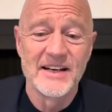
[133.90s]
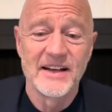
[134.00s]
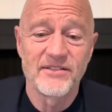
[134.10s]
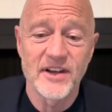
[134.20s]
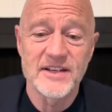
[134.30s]

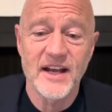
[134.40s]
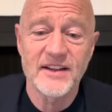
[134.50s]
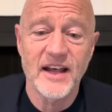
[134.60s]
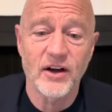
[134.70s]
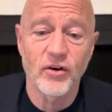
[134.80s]
if they
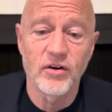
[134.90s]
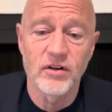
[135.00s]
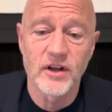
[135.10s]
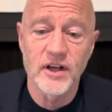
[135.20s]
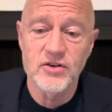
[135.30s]
take that
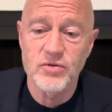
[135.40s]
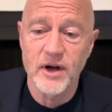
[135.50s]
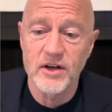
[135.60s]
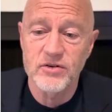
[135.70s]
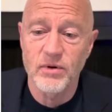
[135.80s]
early in
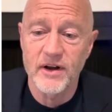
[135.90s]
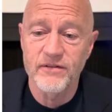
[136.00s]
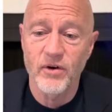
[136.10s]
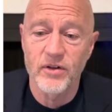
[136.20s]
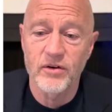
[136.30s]

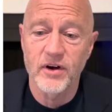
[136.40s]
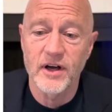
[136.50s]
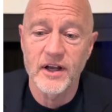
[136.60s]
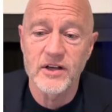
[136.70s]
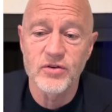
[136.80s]
2024, they're
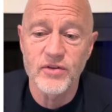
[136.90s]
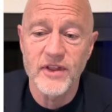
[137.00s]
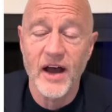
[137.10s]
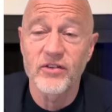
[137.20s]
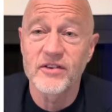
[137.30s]
going to get
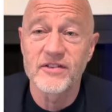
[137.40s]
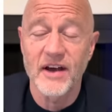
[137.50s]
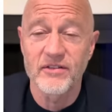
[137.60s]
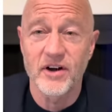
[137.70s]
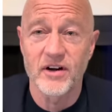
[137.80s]

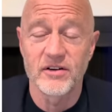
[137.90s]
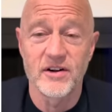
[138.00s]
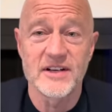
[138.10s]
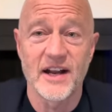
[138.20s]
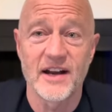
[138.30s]

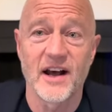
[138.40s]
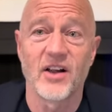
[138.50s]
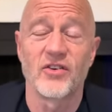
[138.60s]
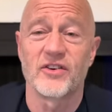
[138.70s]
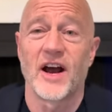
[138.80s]

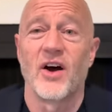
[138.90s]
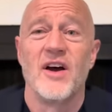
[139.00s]
$2,710. Now,